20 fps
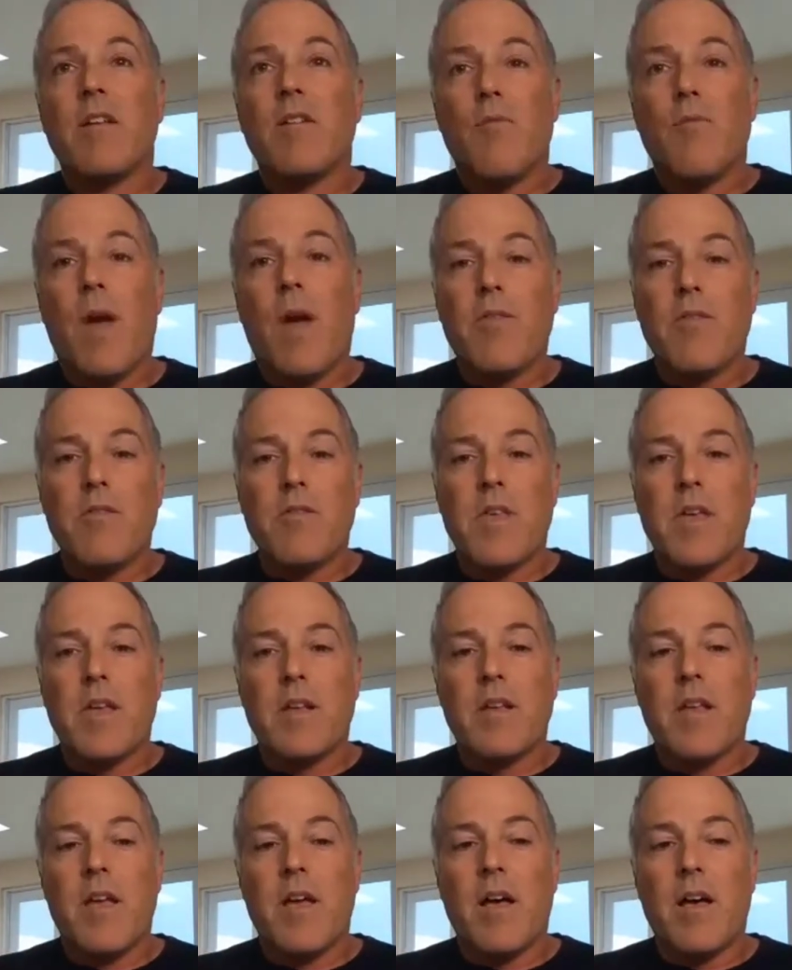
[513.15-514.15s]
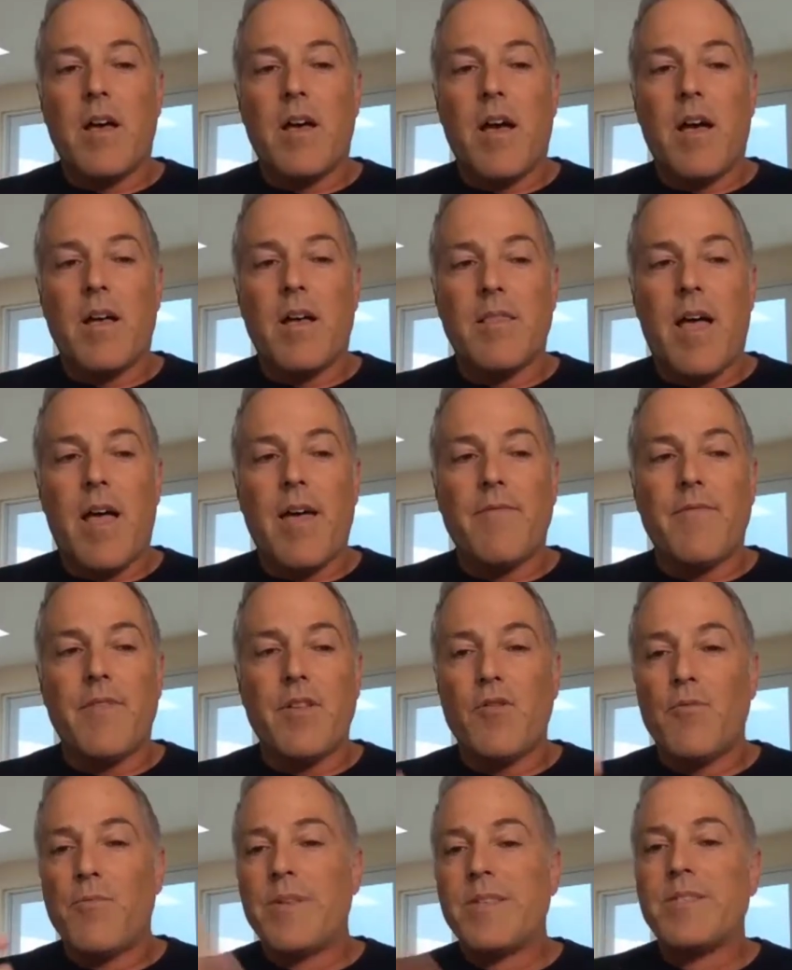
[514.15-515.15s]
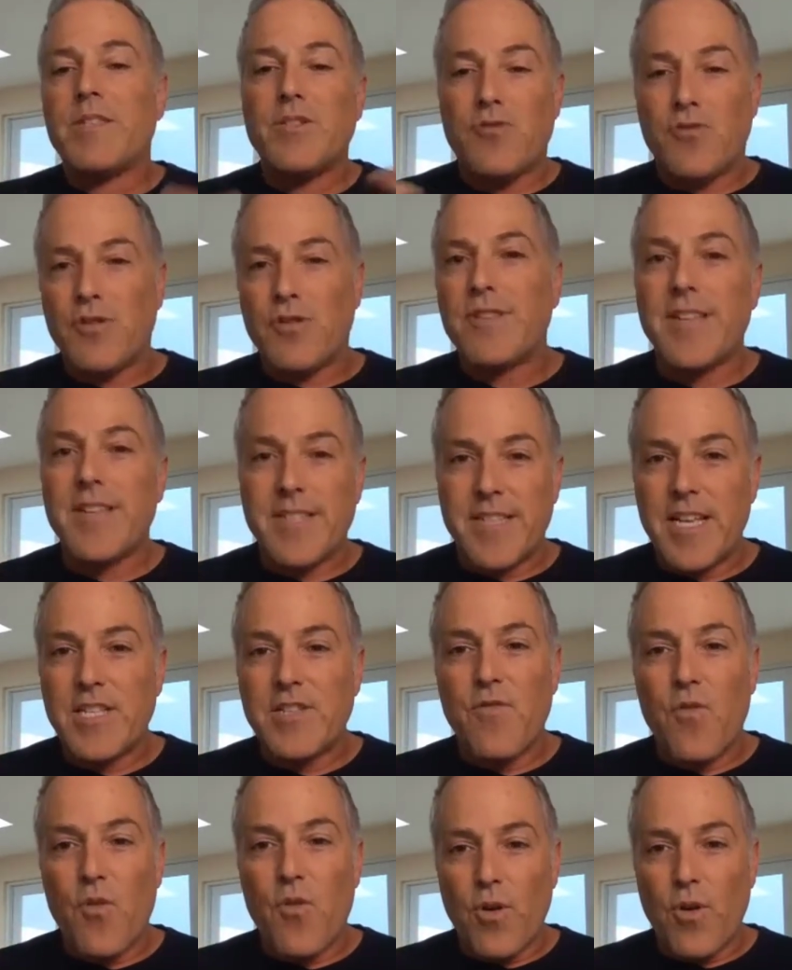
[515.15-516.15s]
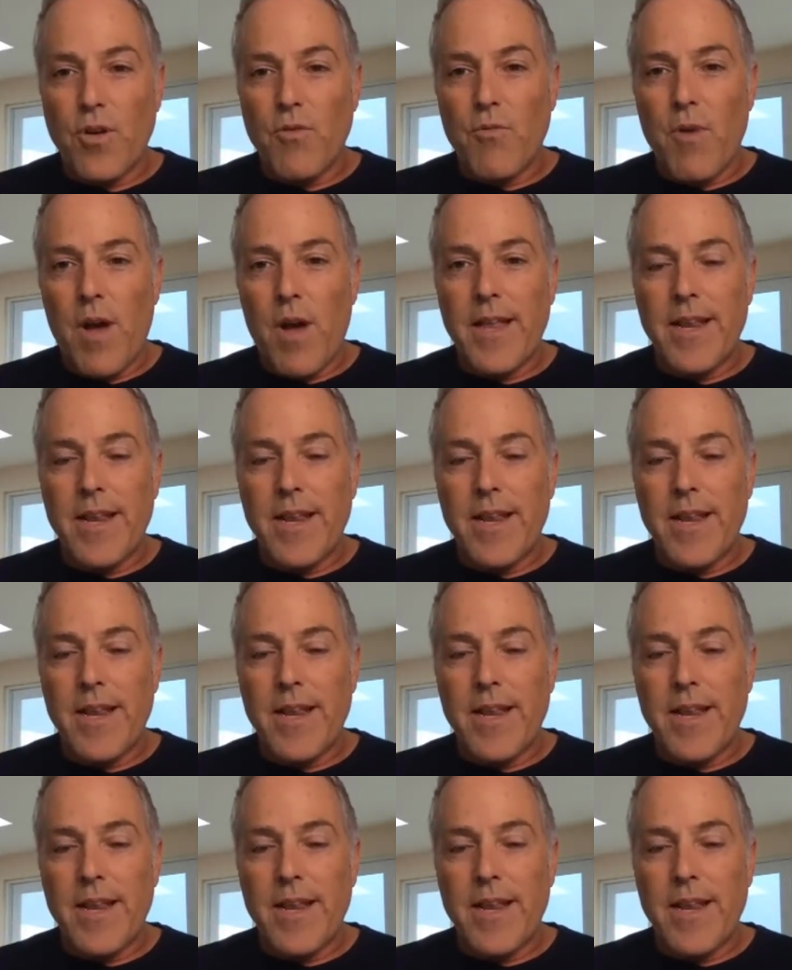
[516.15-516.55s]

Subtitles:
rather than a life that your business sort of dictates for you, right? And